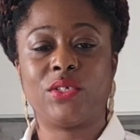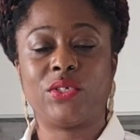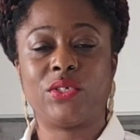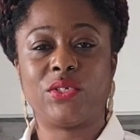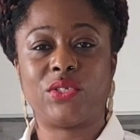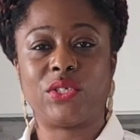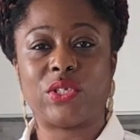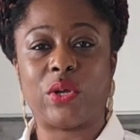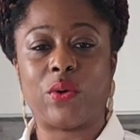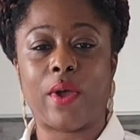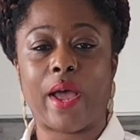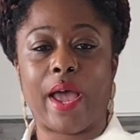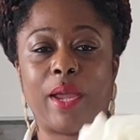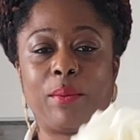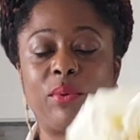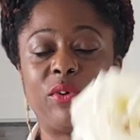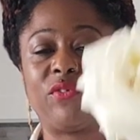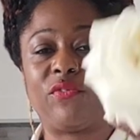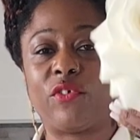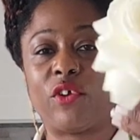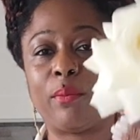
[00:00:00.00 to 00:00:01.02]
So I
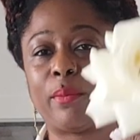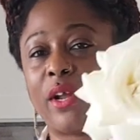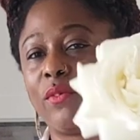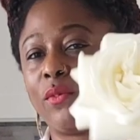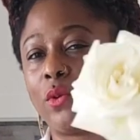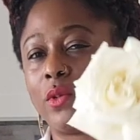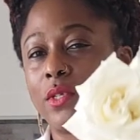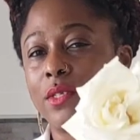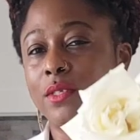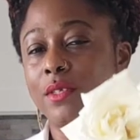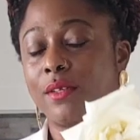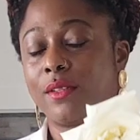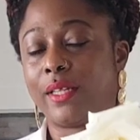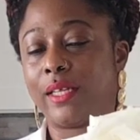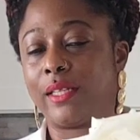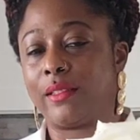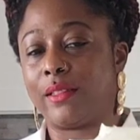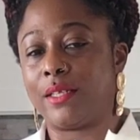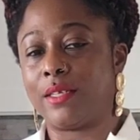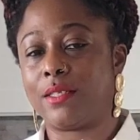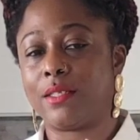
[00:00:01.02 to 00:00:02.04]
prefer my roses look
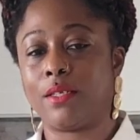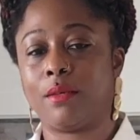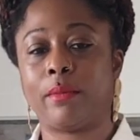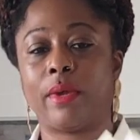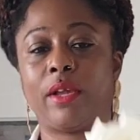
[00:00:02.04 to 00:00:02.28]
like this in